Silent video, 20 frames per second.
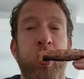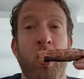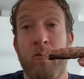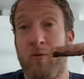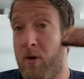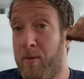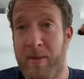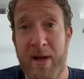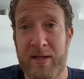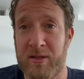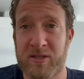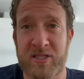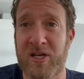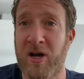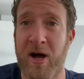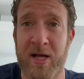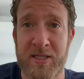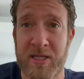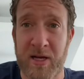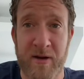Well, Michael
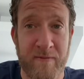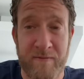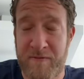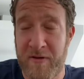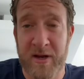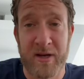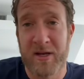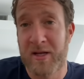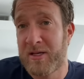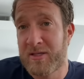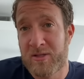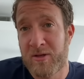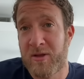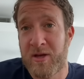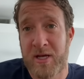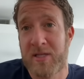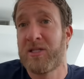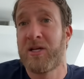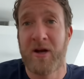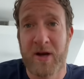Scott did infinity, so
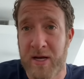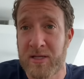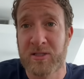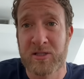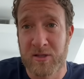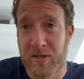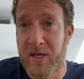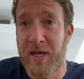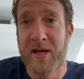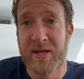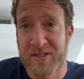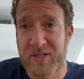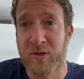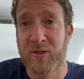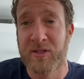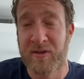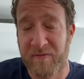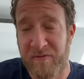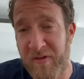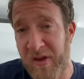there's your answer. The answer
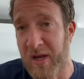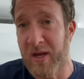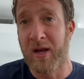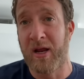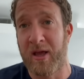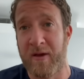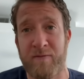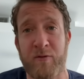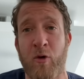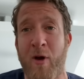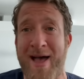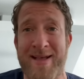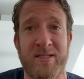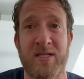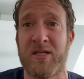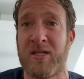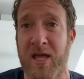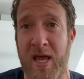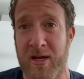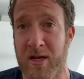is infinity. If you
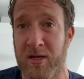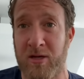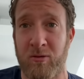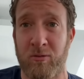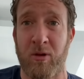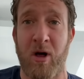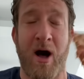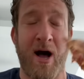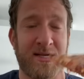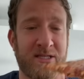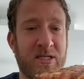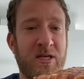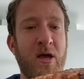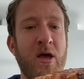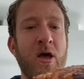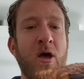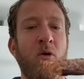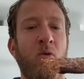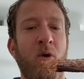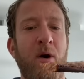hesitated, you lost.
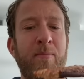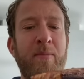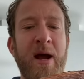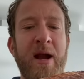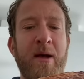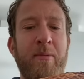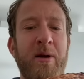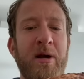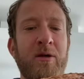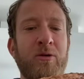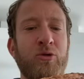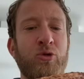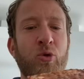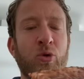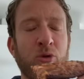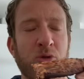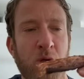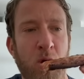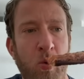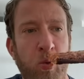One bite, everybody knows
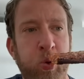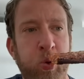rules.